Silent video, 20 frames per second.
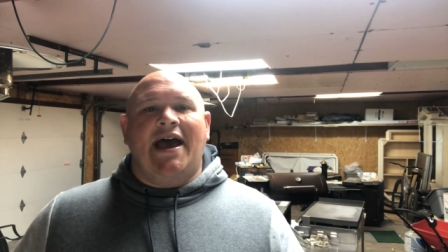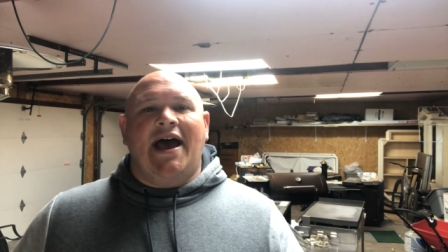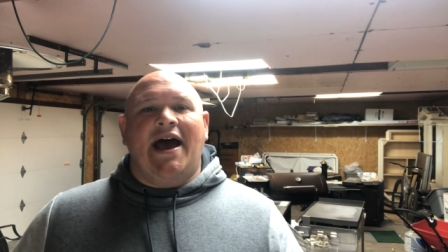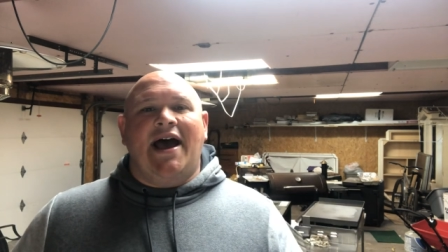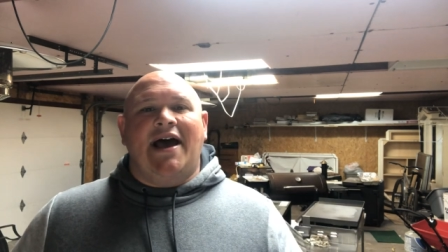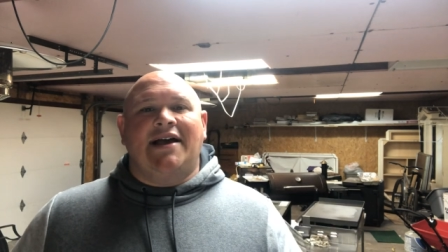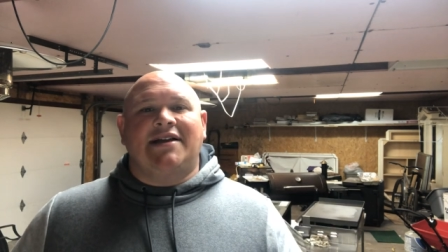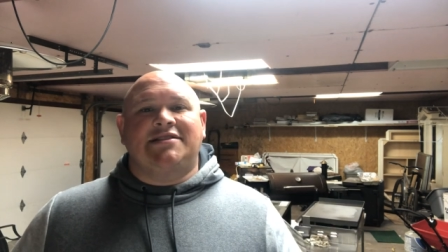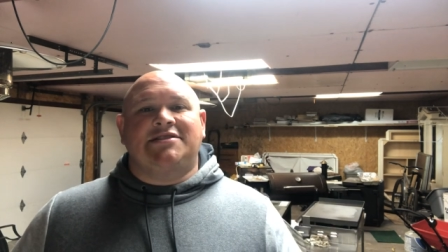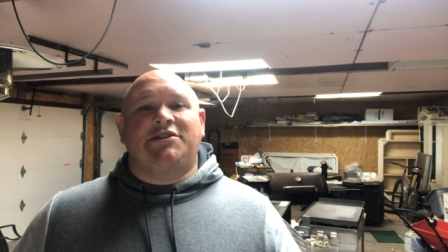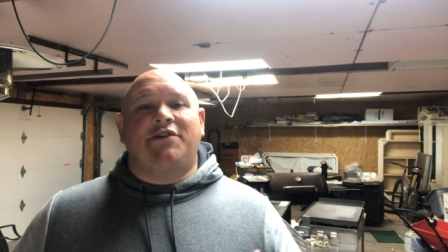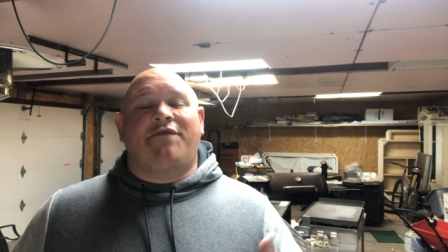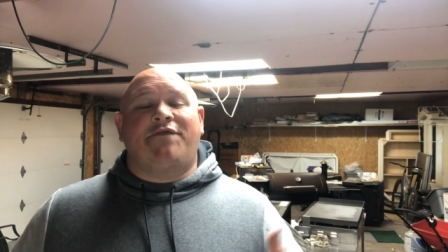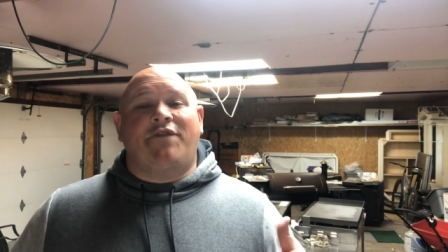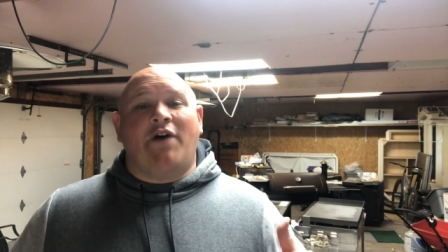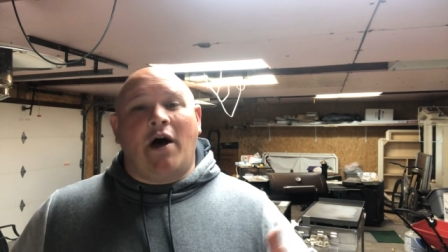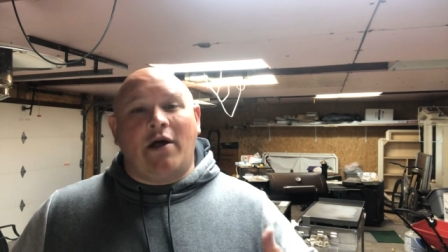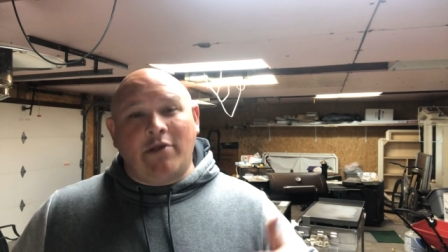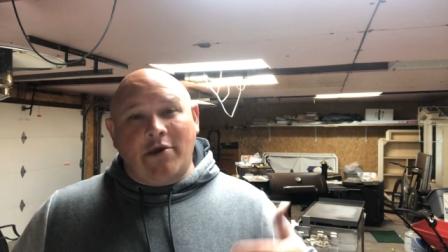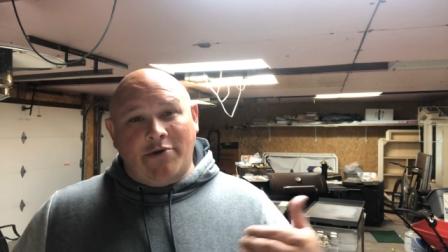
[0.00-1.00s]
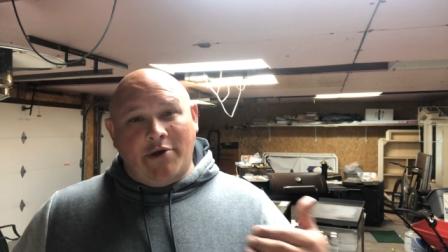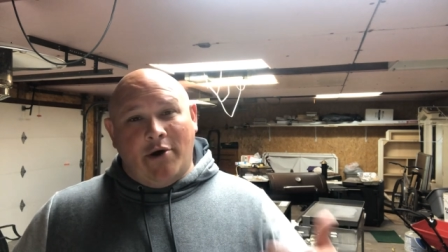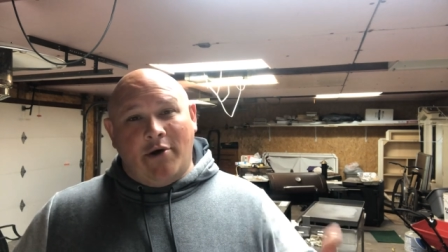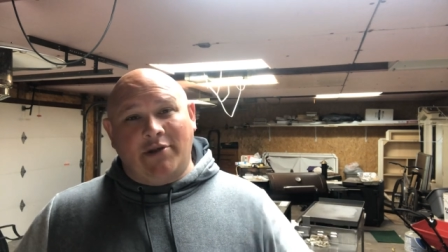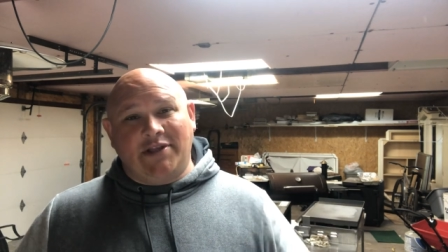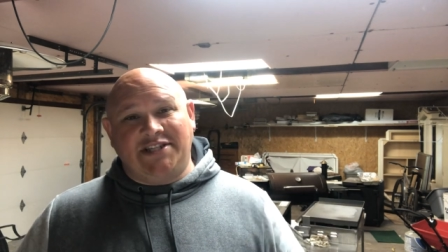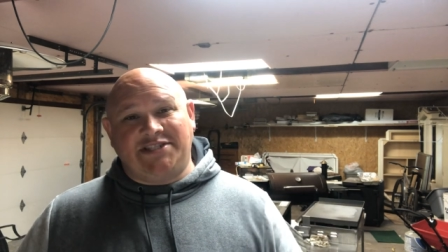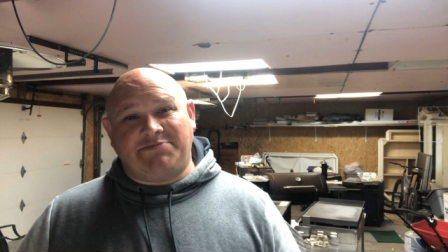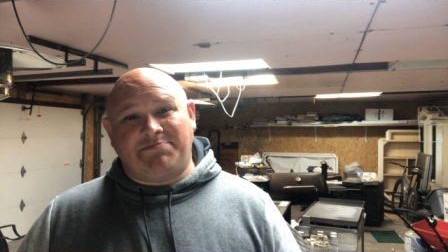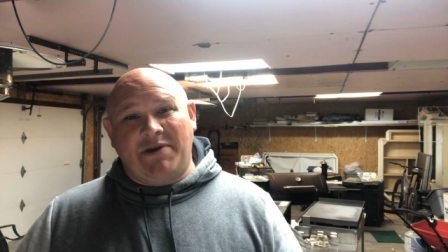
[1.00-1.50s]
uh, to follow the
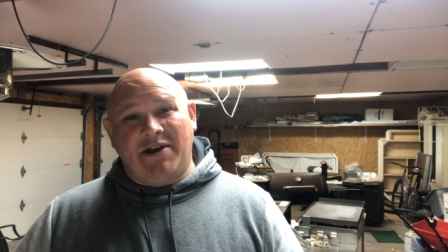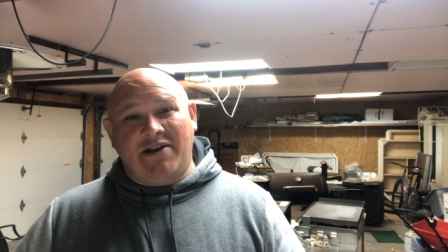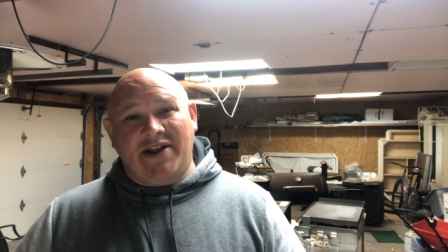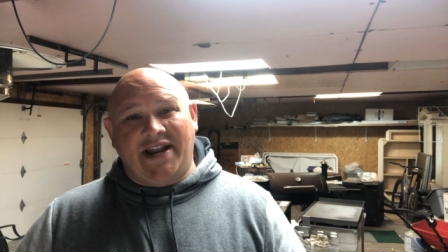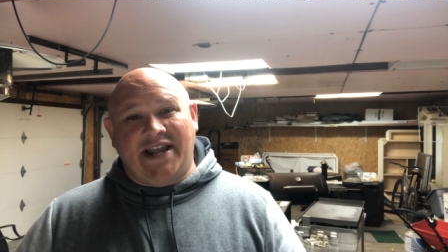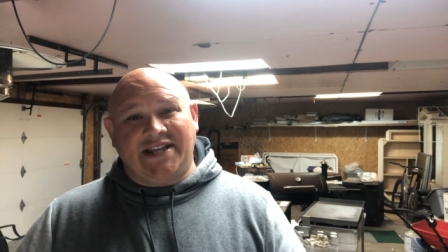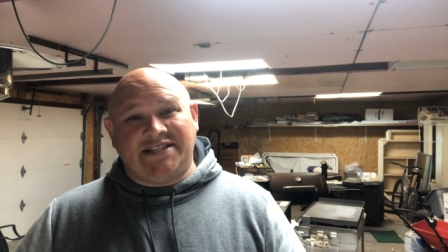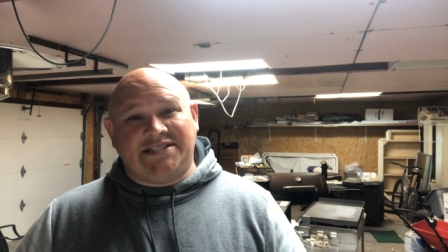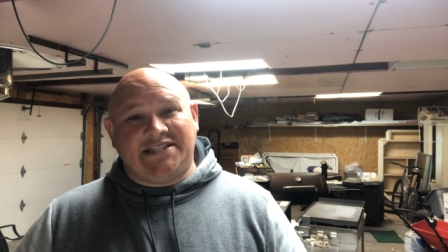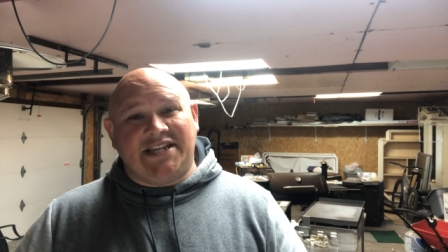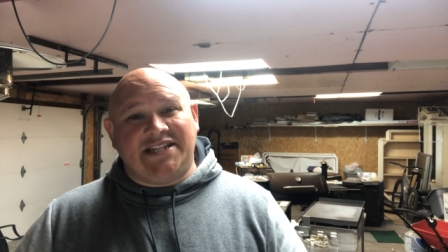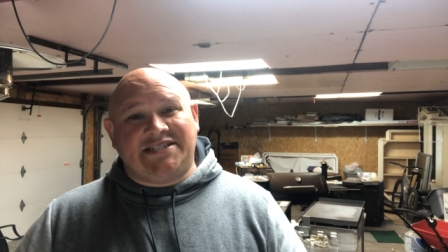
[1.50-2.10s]
Holy Spirit and to,